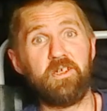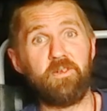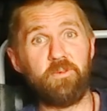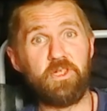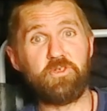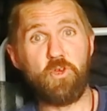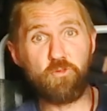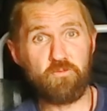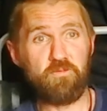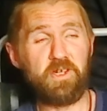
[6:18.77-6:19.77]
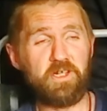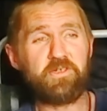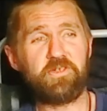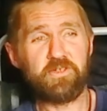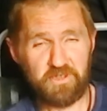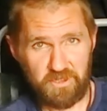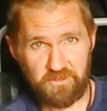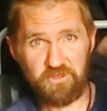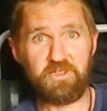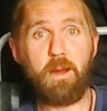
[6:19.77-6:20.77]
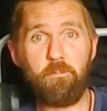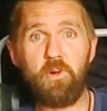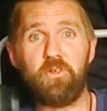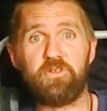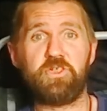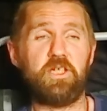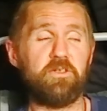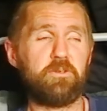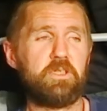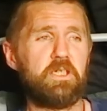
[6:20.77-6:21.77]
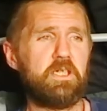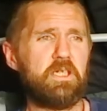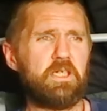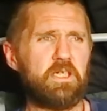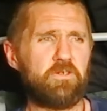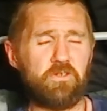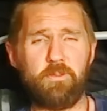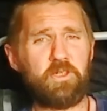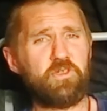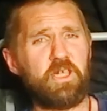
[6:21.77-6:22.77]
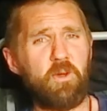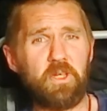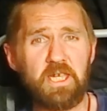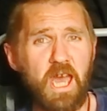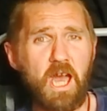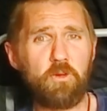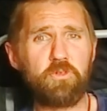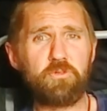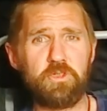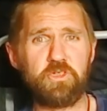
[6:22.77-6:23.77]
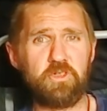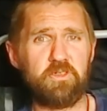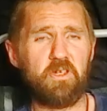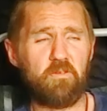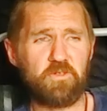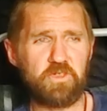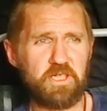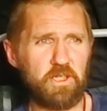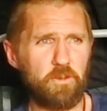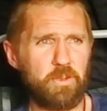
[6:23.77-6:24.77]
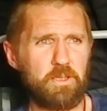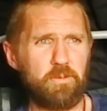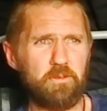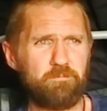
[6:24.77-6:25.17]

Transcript: with its hoof raised to kind of stamp on Shadow. So you imagine that with cows, which can obviously kill people.